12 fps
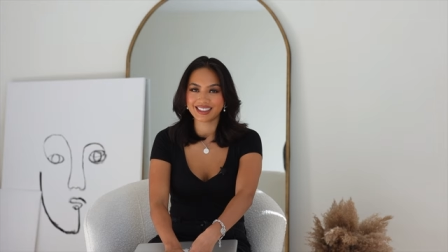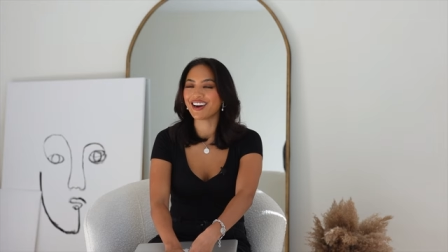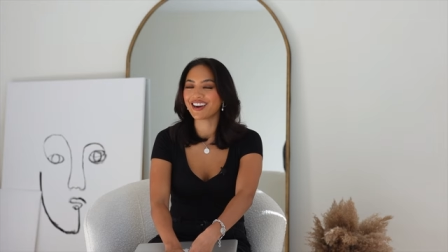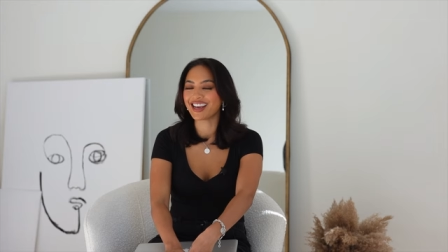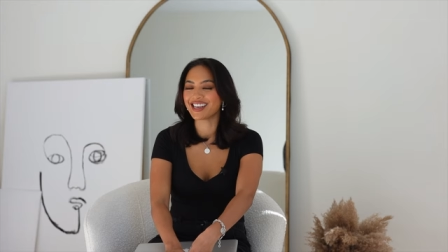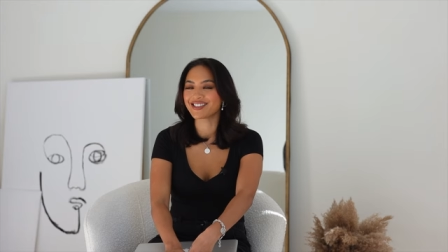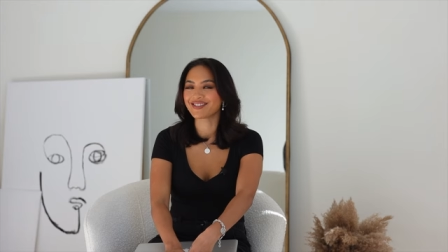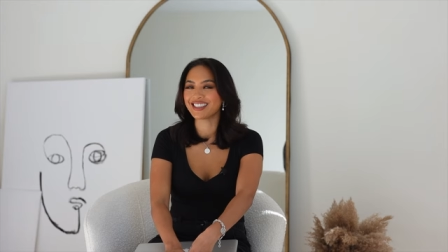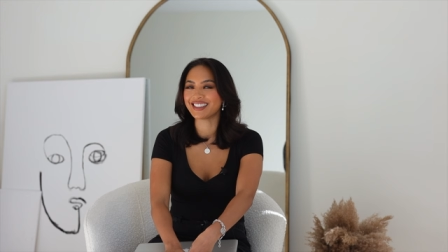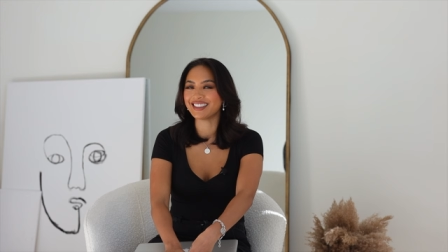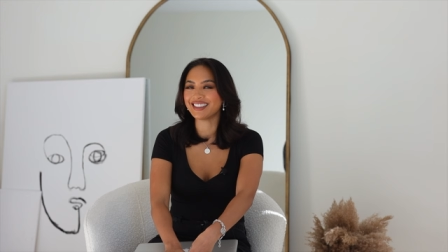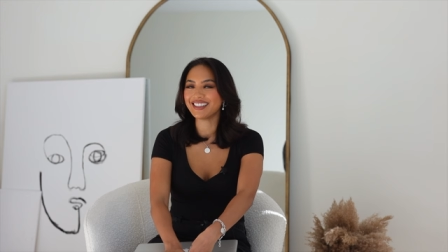Are you guys
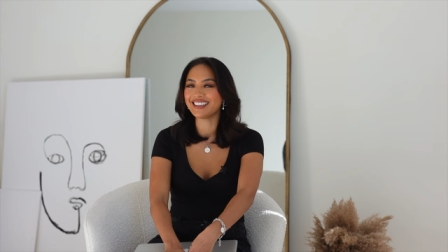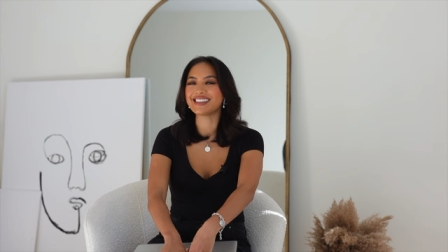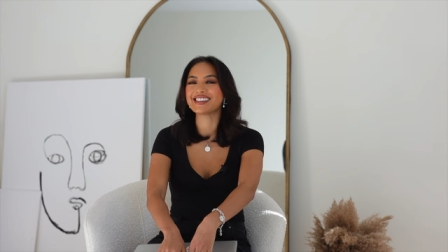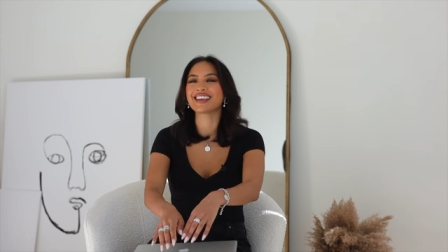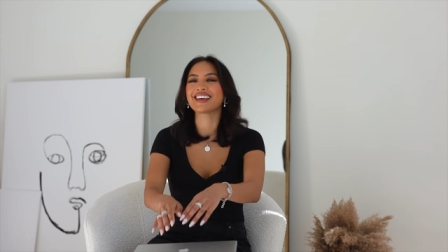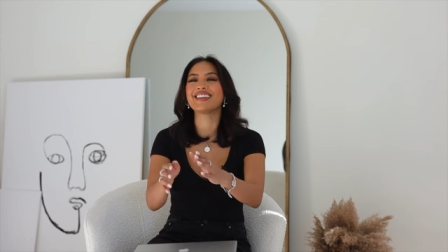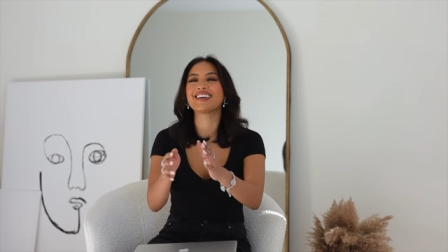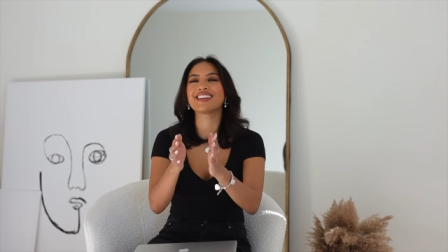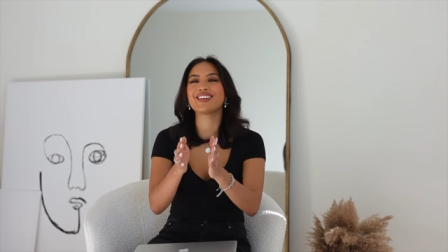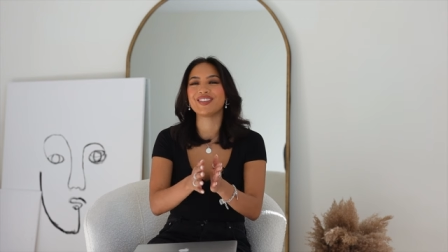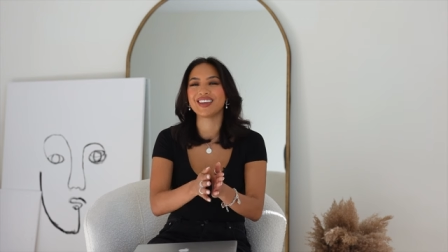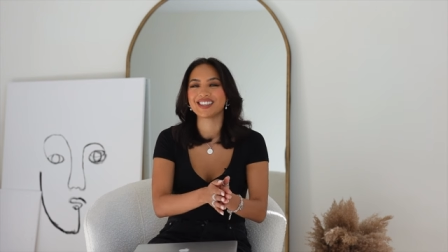ready? Let's take a look
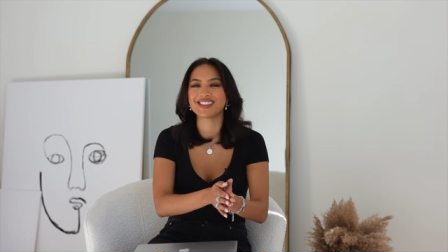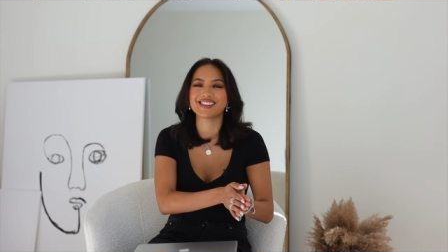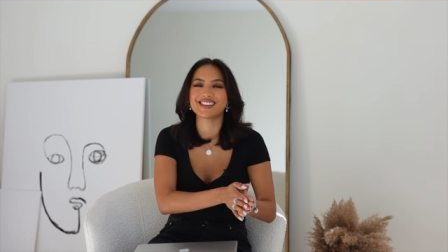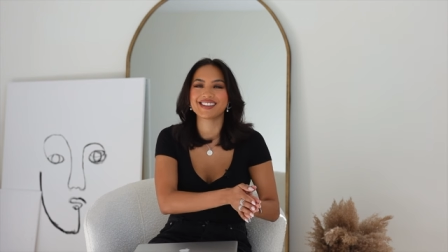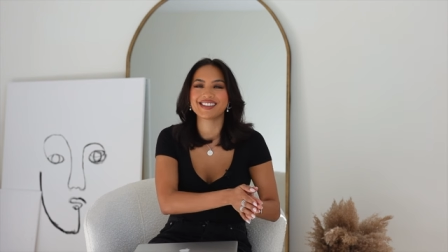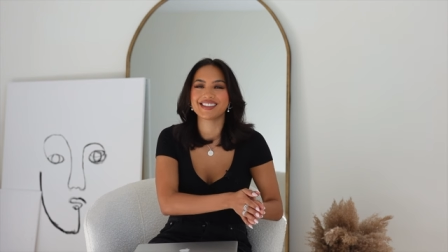at the pictures.